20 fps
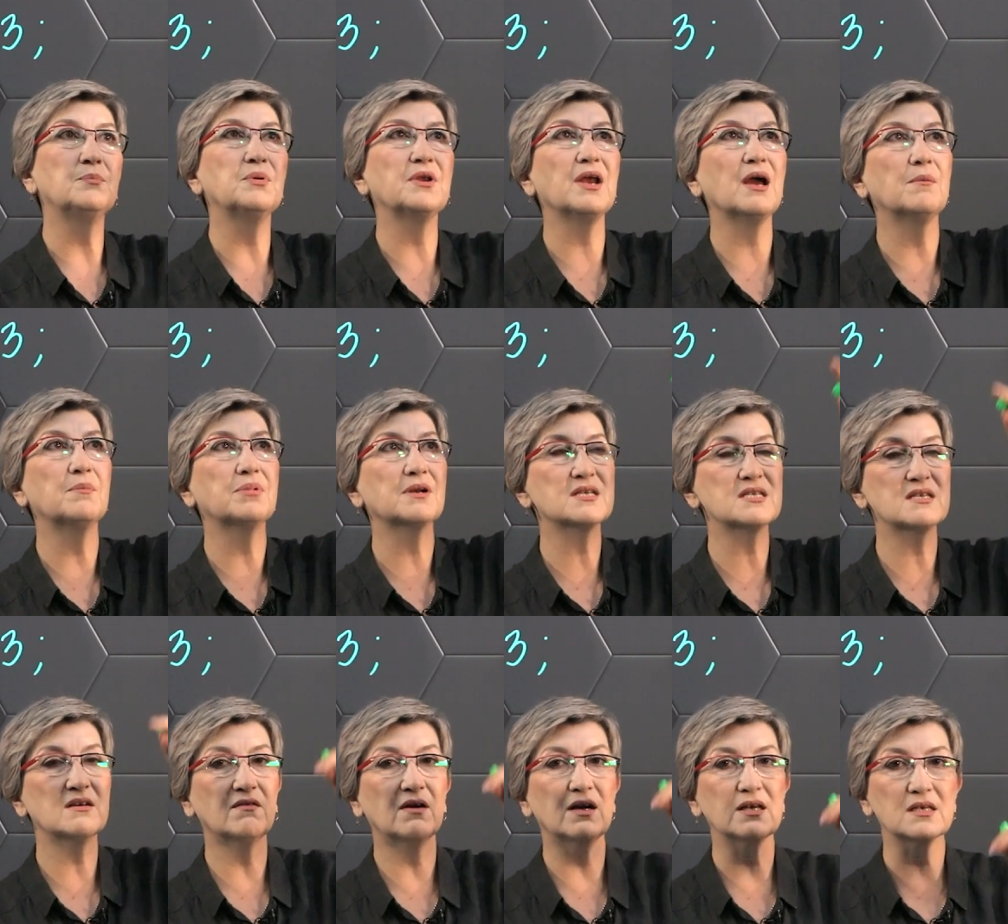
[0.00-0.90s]
and
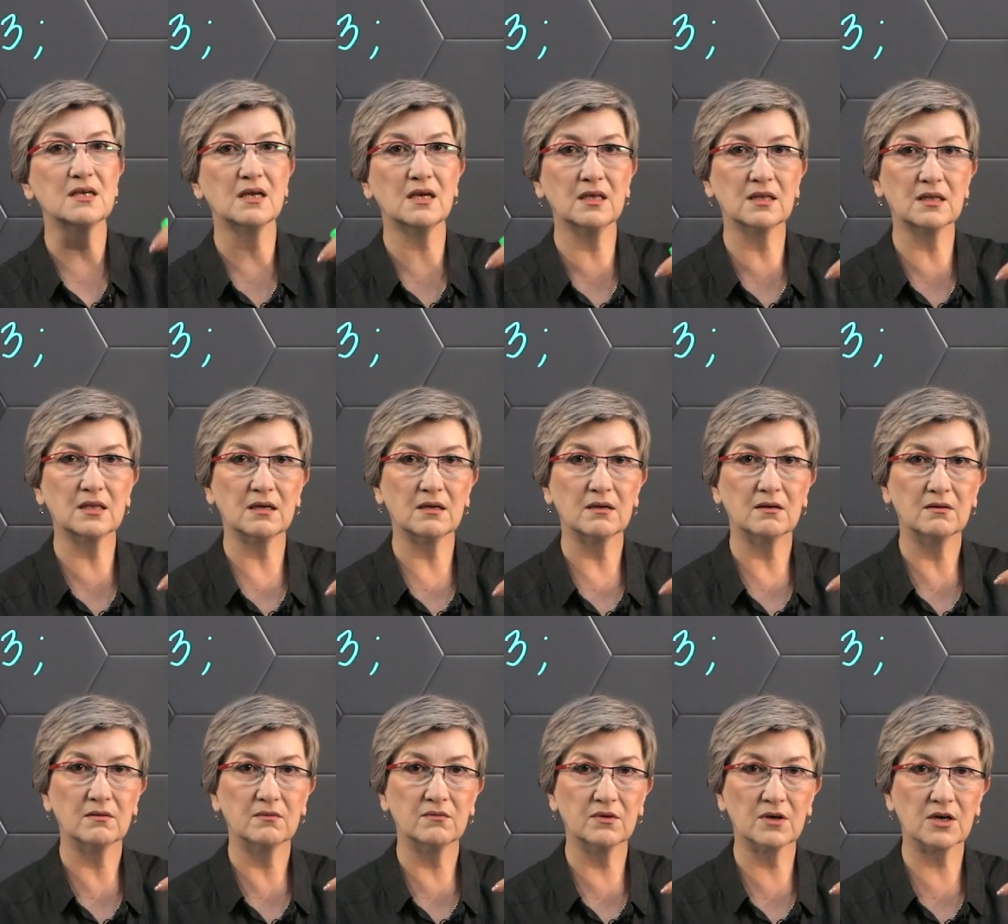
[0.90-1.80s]
convert the
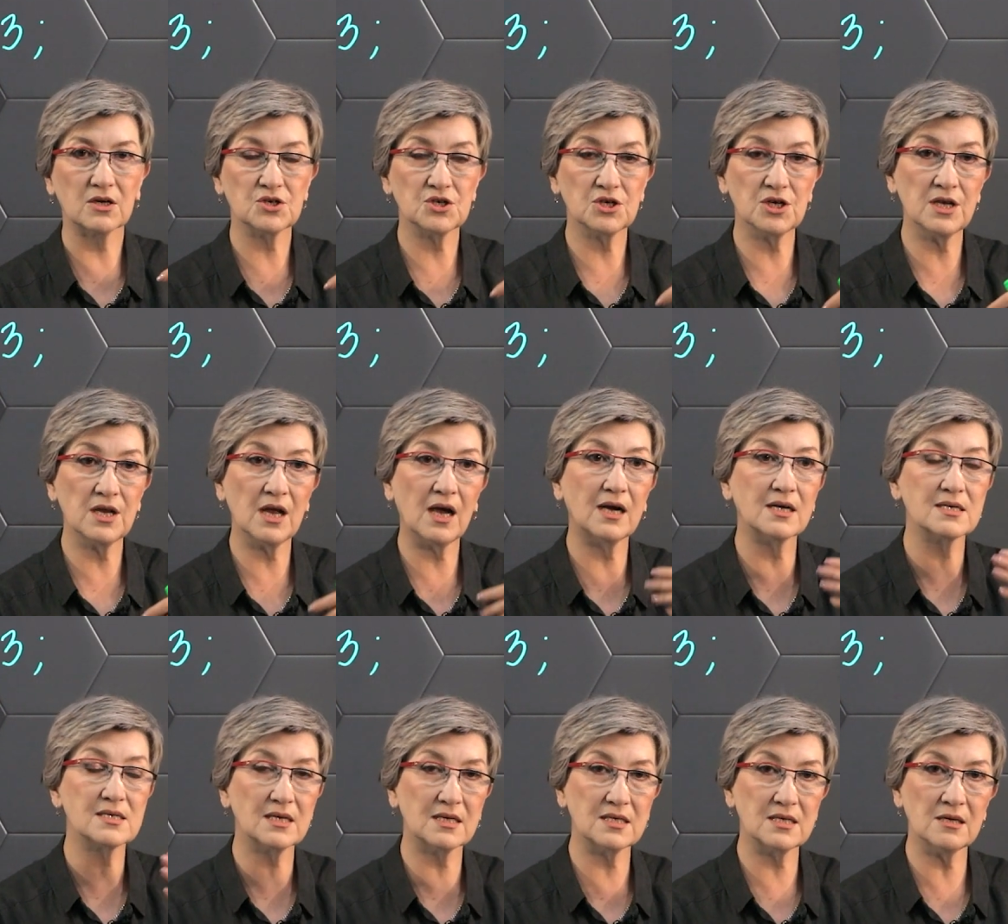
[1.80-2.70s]
expression and then
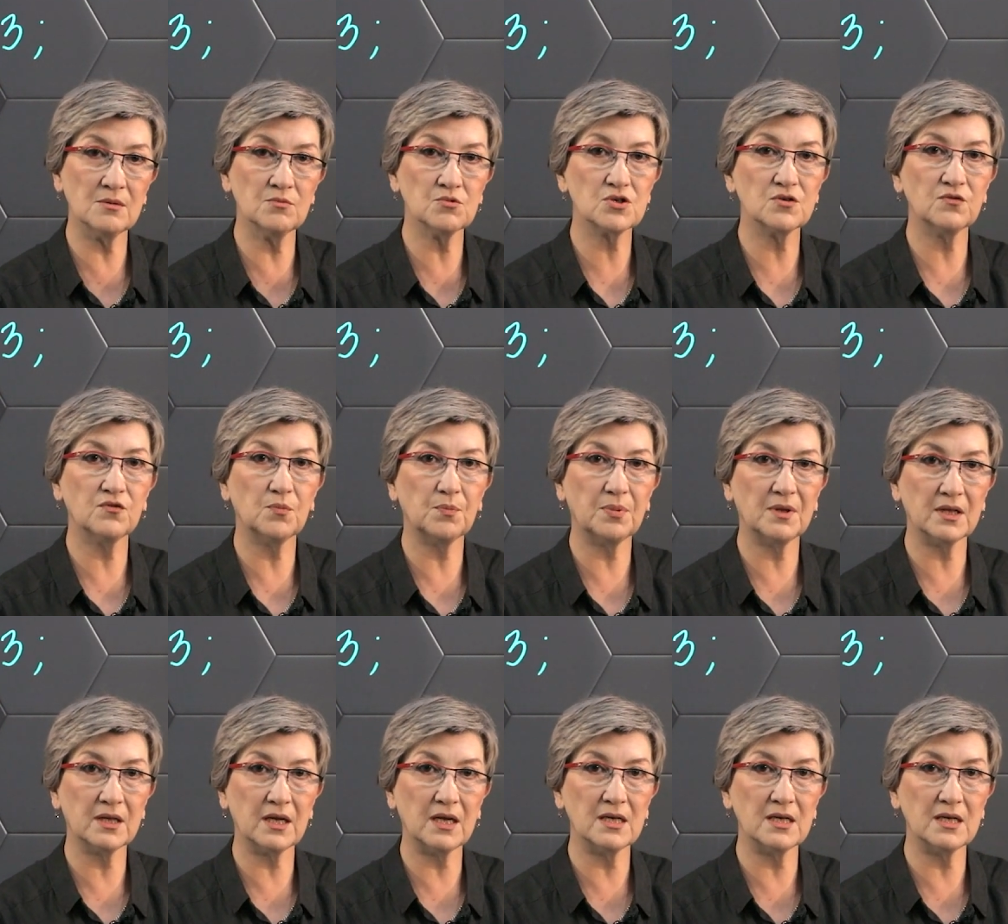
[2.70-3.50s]
do the action.